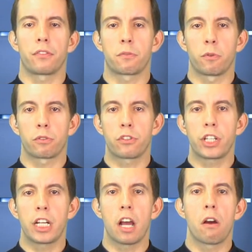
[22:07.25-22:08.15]
for
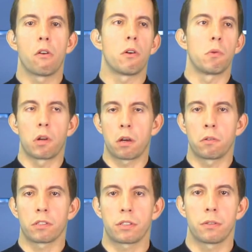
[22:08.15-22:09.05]
Sportuccino or what I
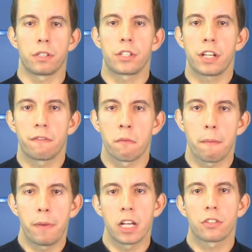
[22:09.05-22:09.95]
want to achieve in my
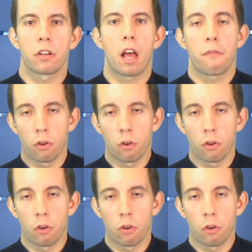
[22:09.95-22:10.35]
personal life,